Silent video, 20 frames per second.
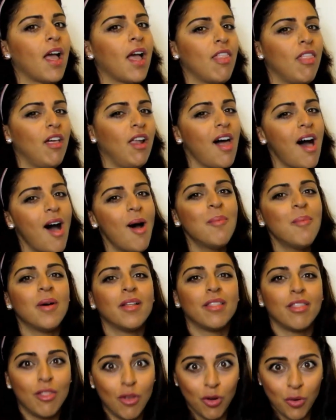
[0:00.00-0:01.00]
the lam
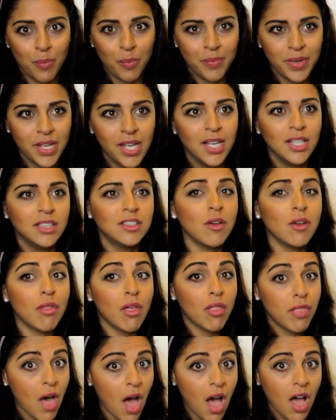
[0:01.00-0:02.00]
and the rum. So
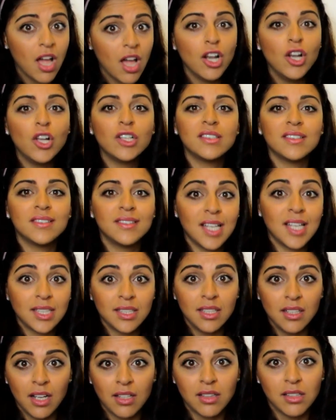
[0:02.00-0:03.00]
the dha looks
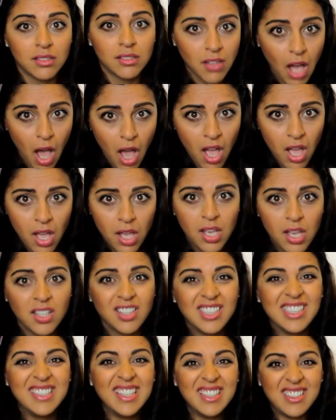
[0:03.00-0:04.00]
exactly like the ta.
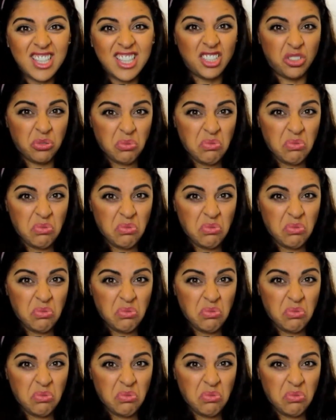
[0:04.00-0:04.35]
Since it's